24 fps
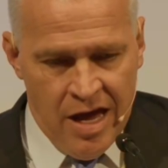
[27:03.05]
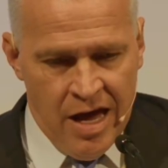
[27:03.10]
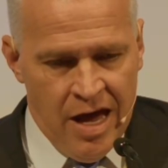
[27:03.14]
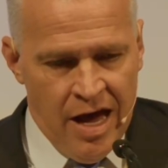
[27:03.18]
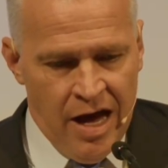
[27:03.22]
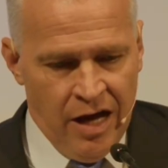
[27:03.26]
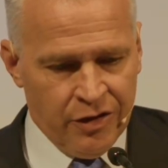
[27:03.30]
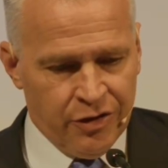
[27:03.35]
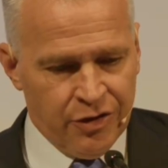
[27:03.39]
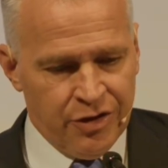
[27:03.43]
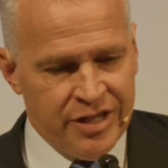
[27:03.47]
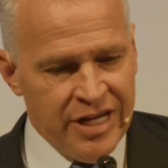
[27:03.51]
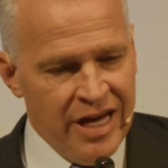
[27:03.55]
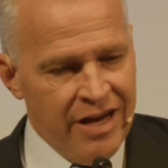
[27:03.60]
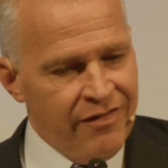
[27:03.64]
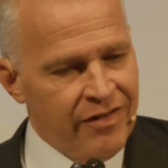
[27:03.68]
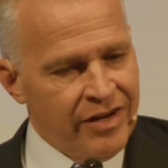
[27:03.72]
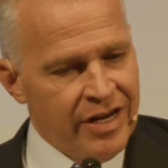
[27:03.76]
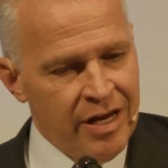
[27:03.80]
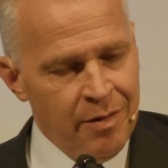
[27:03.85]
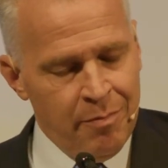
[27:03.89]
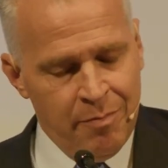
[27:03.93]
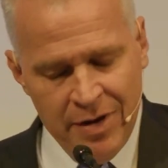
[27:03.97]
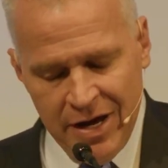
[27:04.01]
Elder David
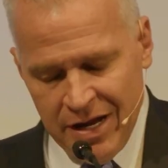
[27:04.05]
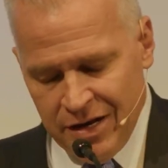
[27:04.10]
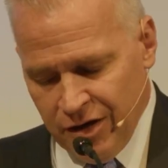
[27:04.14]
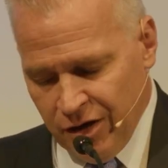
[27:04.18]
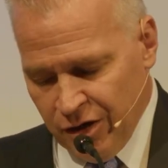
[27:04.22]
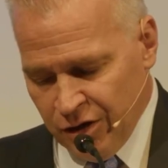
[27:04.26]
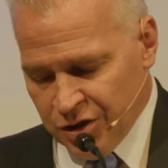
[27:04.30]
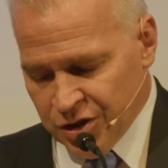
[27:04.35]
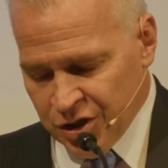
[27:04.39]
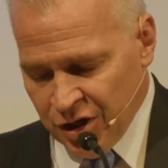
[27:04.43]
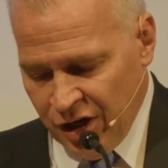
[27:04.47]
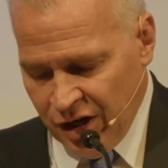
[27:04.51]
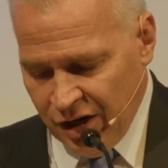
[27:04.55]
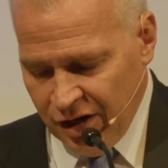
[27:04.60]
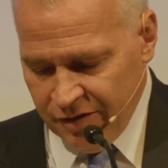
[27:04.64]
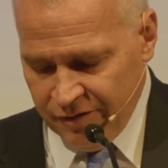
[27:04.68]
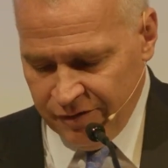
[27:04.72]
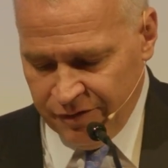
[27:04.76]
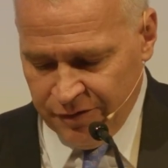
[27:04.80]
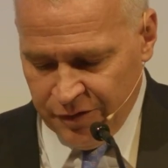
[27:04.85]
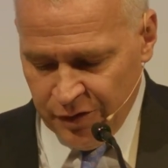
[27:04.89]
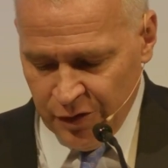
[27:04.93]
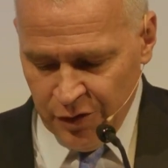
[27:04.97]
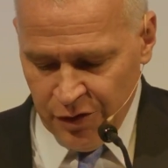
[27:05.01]
A. Bednar taught
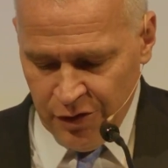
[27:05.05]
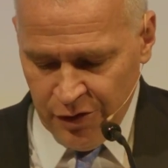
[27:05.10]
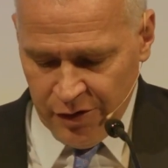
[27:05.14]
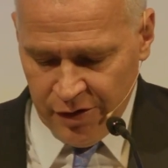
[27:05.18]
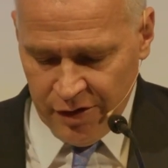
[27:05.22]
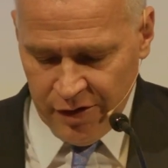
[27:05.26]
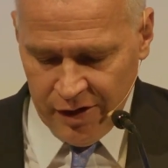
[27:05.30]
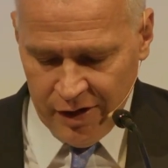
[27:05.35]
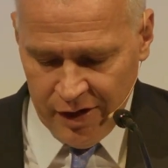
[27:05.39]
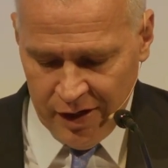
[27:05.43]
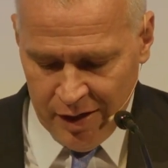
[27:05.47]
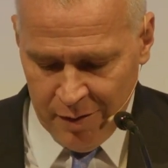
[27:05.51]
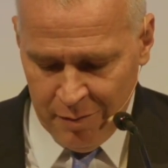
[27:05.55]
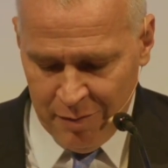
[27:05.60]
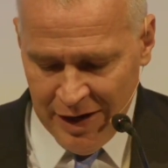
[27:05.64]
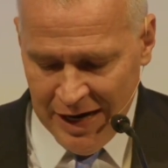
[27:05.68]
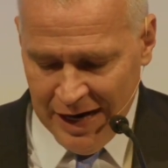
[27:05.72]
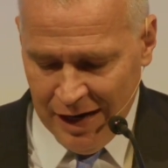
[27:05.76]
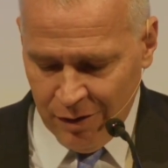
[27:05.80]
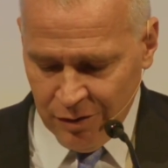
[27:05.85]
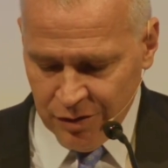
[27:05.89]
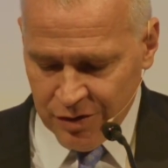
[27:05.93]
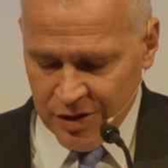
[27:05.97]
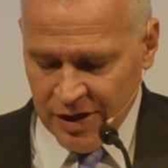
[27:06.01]
further
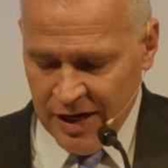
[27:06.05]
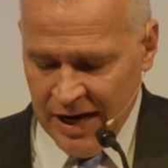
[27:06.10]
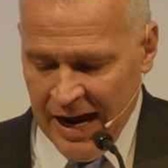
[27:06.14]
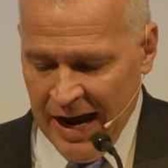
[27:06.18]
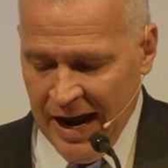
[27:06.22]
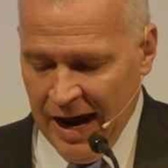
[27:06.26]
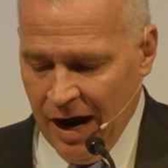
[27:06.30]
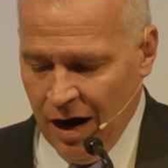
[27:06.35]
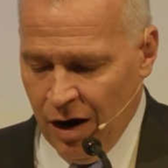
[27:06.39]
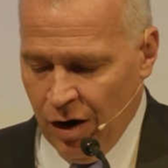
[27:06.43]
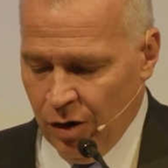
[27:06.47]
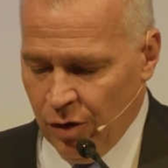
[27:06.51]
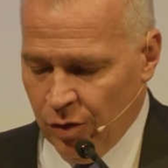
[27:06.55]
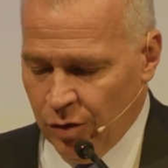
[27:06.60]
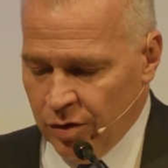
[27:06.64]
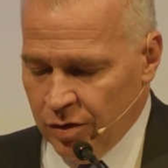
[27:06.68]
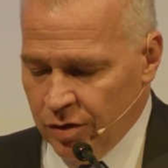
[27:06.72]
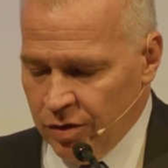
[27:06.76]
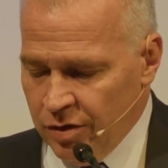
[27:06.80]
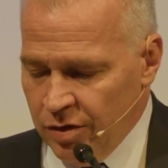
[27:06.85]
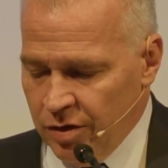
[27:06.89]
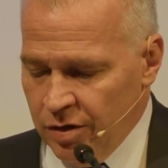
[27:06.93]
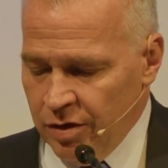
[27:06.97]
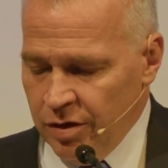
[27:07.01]
about how
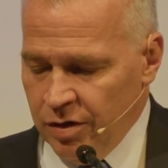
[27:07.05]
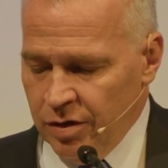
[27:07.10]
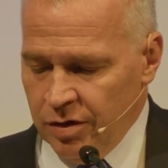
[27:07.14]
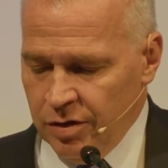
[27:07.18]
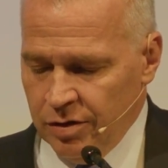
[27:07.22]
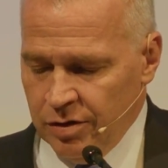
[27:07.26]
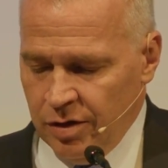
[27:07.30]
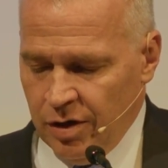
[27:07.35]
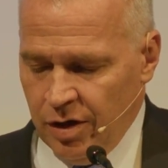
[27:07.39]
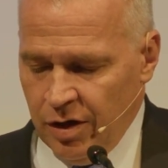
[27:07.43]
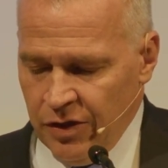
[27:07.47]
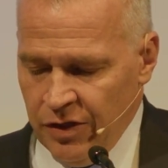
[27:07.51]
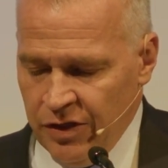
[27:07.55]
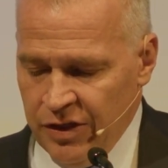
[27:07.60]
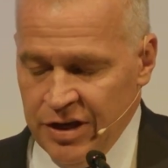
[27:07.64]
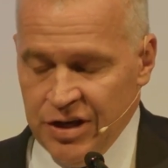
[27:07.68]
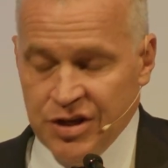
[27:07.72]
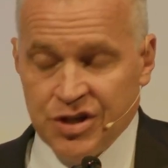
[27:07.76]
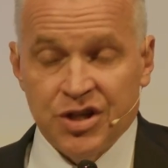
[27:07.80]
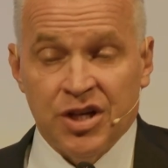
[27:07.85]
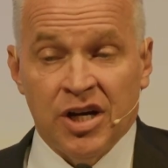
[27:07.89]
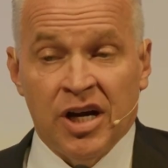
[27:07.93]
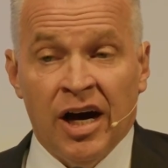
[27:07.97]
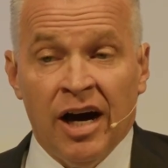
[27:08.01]

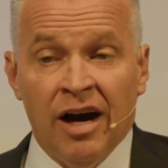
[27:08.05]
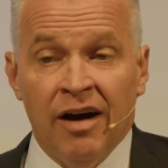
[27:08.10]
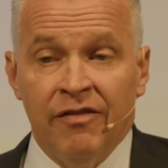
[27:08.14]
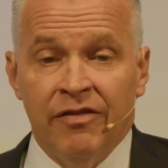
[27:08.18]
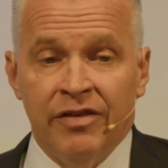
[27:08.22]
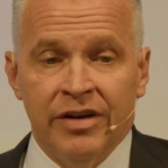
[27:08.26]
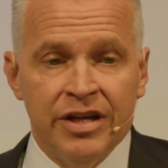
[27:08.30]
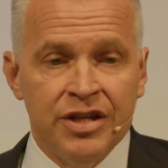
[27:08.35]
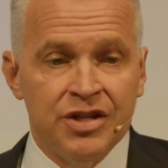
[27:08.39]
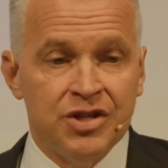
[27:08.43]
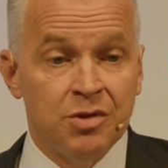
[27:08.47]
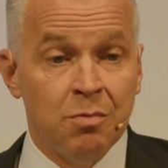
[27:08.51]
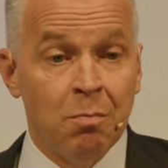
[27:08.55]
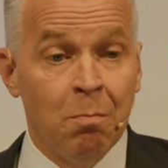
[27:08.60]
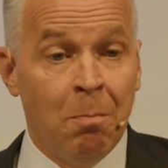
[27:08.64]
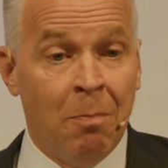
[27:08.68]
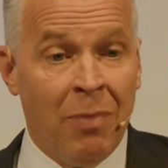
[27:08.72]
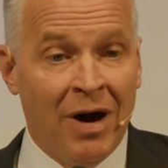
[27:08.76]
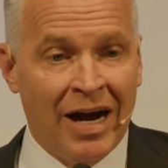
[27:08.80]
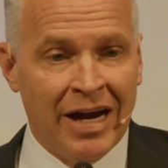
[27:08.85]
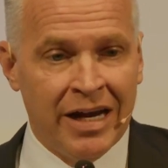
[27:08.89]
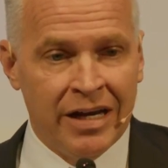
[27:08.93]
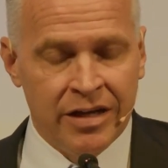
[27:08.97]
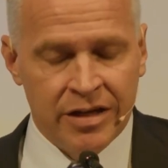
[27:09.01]
these covenants
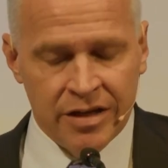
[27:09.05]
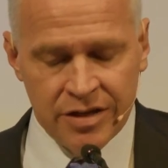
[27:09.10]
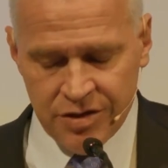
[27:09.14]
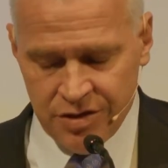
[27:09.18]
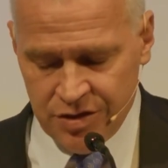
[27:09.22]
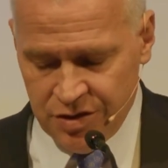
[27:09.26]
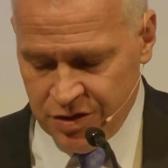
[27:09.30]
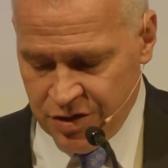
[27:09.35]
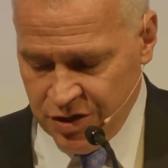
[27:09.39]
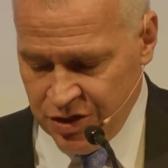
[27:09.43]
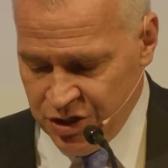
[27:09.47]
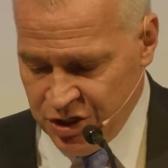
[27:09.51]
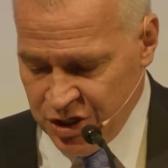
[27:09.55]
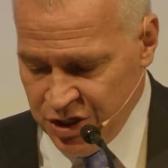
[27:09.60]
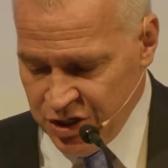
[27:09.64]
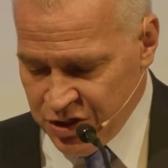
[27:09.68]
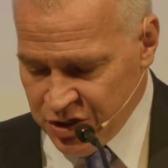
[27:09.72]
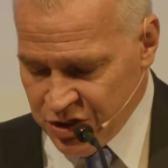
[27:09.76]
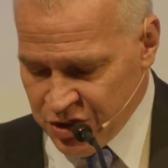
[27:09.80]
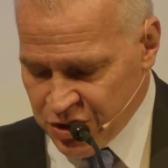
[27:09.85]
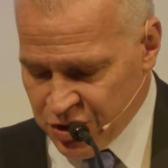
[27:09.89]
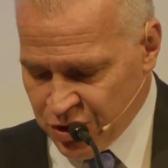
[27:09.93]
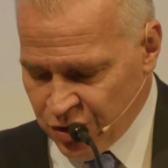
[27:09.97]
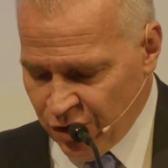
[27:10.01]
bind us to
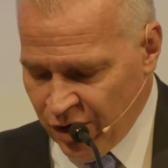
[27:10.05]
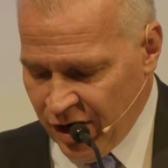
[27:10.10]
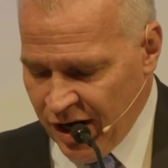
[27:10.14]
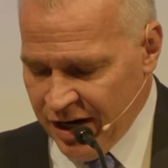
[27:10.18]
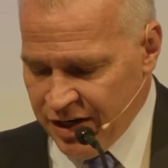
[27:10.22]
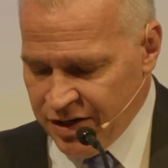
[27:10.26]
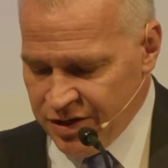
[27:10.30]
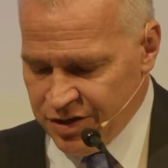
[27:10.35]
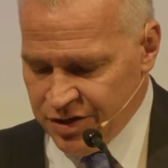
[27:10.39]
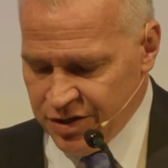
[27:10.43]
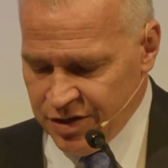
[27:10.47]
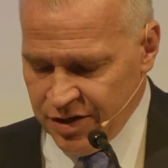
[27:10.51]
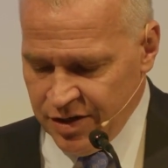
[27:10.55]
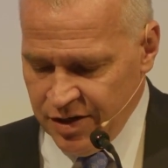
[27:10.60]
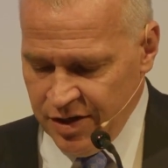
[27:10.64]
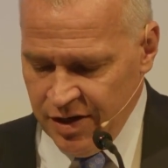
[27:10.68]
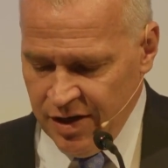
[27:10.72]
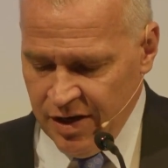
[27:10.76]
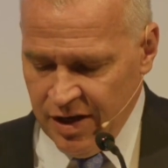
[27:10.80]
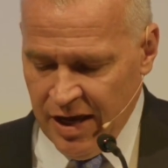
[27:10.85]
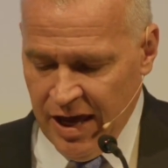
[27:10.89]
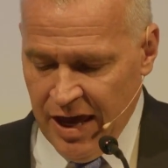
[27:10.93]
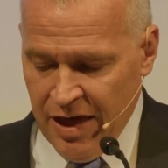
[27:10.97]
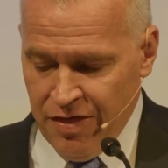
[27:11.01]
Jesus Christ
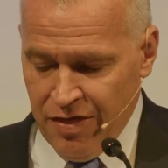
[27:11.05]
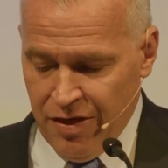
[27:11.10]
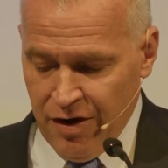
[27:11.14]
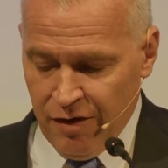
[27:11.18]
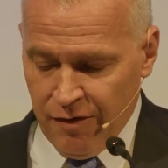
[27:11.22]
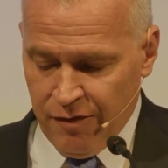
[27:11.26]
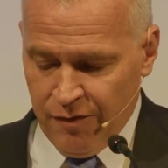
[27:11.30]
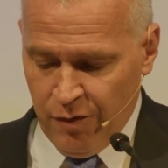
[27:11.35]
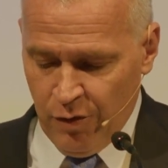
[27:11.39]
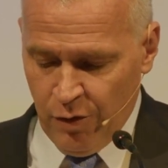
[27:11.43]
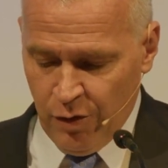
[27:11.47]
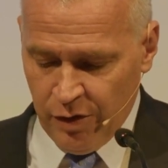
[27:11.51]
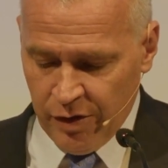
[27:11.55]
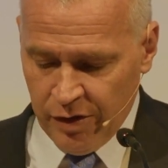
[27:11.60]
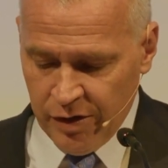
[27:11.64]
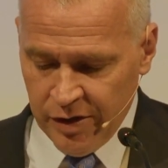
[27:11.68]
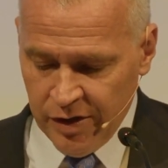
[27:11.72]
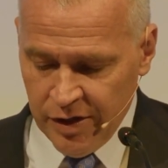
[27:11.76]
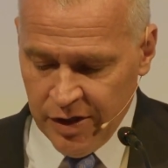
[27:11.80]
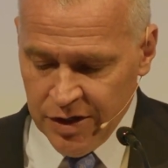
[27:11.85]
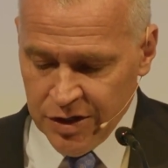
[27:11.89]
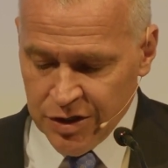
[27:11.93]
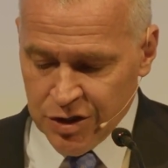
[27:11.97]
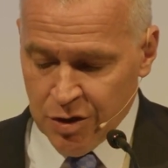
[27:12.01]
and therefore
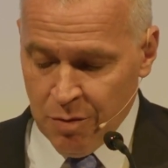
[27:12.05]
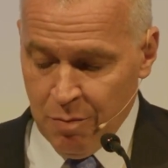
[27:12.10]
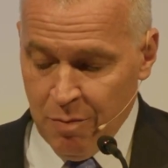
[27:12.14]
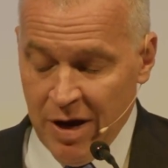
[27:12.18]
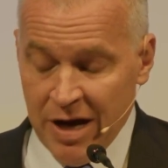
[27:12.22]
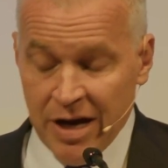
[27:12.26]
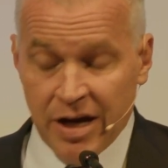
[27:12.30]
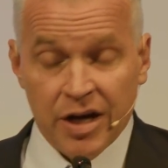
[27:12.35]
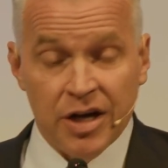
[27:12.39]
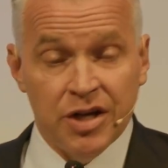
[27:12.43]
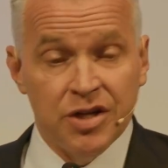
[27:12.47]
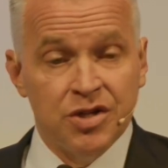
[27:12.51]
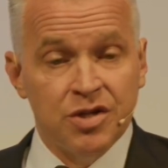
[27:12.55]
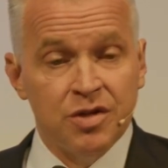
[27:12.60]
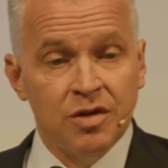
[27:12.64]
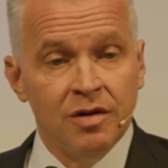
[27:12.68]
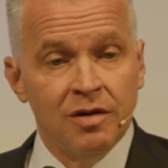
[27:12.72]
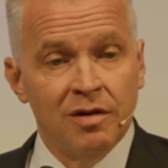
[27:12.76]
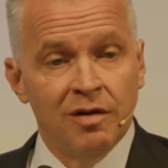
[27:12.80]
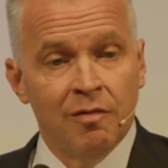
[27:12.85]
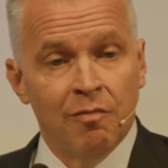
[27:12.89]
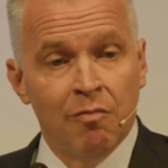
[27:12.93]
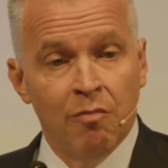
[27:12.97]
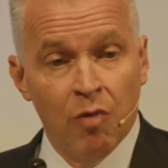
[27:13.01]
to make us
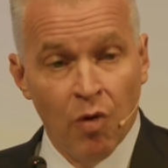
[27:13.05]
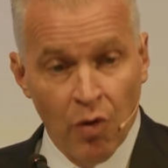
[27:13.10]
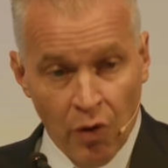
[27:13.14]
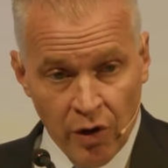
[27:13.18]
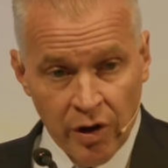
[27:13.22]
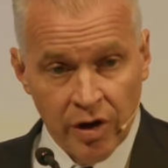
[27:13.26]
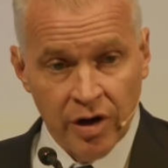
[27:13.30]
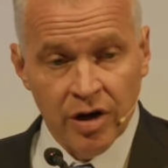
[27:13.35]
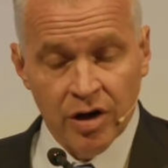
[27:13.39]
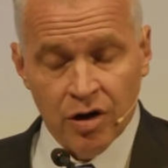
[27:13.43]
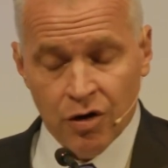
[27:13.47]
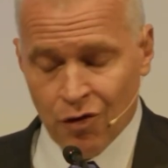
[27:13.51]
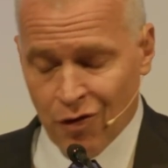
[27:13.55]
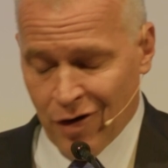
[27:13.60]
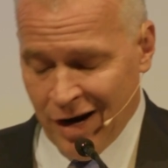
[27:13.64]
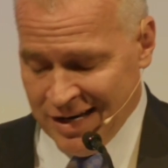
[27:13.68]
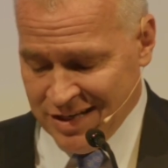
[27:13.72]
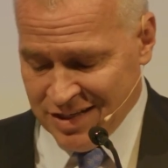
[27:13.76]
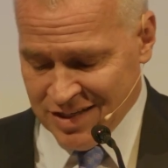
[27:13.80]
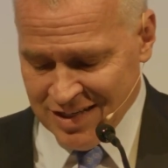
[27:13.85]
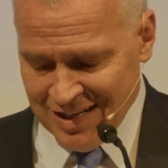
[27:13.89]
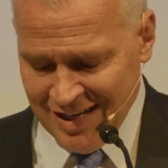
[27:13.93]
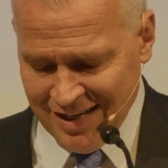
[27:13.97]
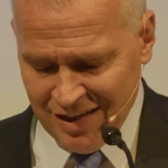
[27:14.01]
more
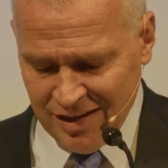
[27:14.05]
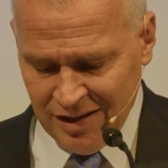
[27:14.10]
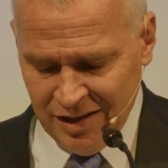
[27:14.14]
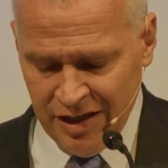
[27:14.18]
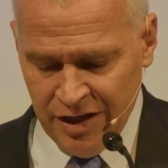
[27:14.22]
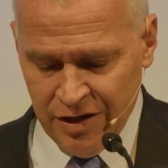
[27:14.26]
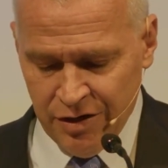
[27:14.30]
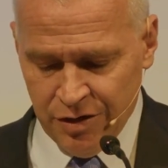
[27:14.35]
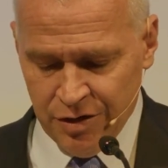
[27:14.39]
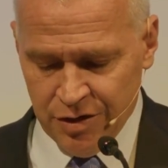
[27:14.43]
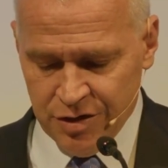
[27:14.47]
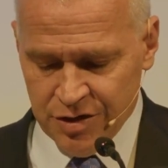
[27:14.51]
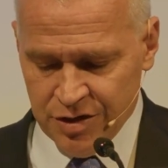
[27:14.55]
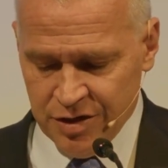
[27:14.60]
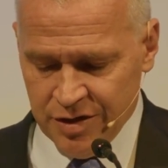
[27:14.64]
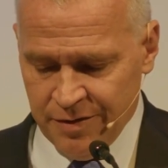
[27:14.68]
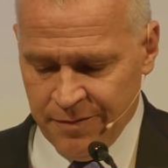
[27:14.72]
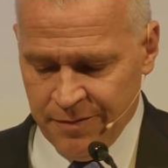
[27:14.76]
Christ-like leaders.